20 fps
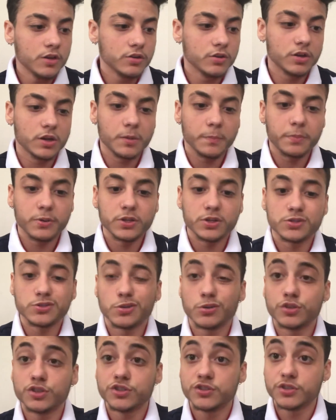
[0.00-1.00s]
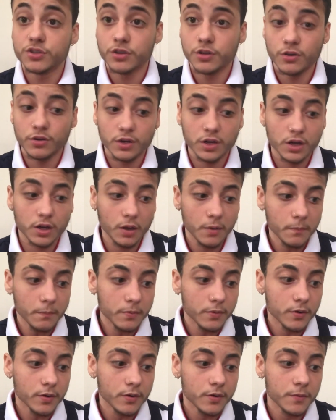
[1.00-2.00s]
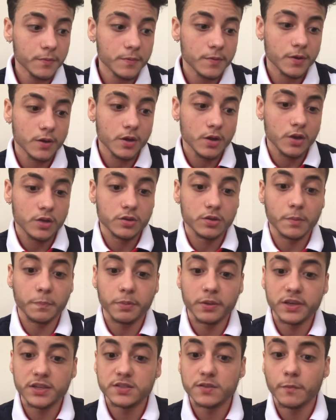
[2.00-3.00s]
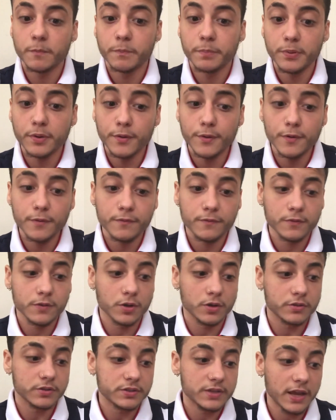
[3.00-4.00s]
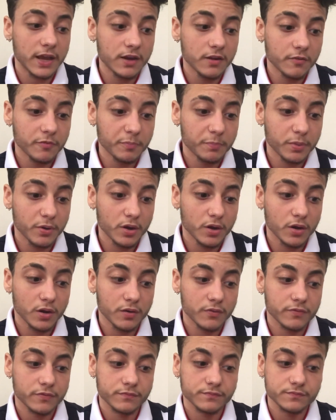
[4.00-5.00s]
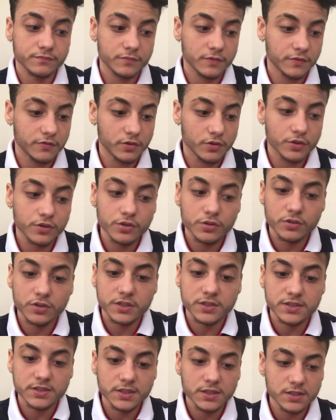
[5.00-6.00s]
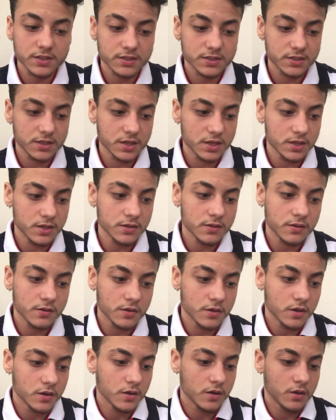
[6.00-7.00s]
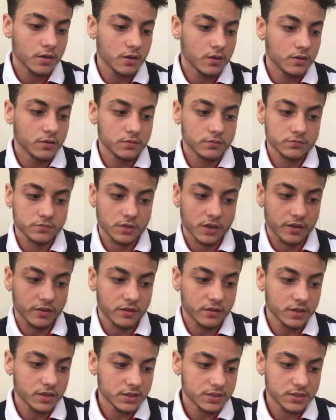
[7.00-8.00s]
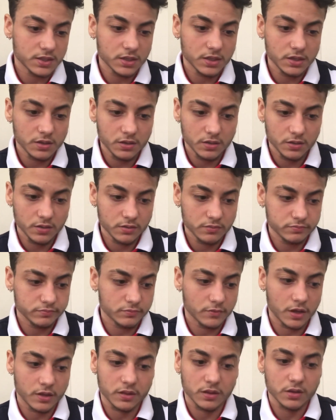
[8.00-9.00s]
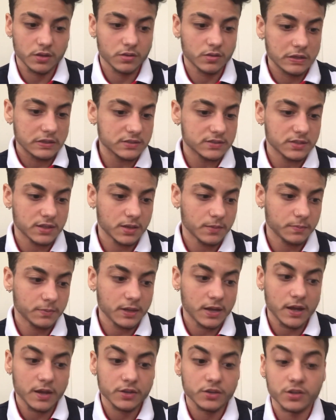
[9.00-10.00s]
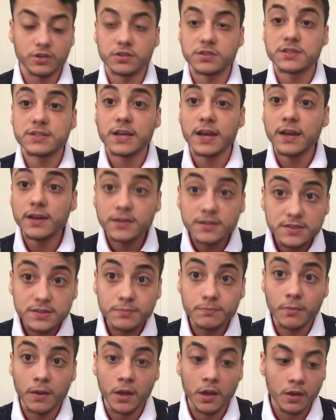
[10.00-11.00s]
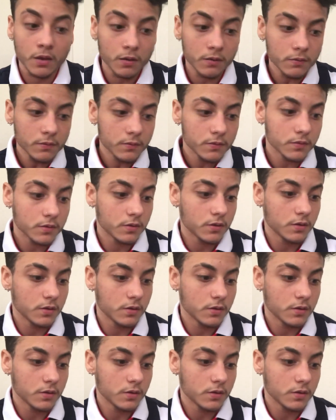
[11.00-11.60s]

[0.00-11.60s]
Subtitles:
You're gonna put your Social Security number, the place of birth, your date of birth, if you're a US citizen, ethnicity, I think you can skip that, your sex, male,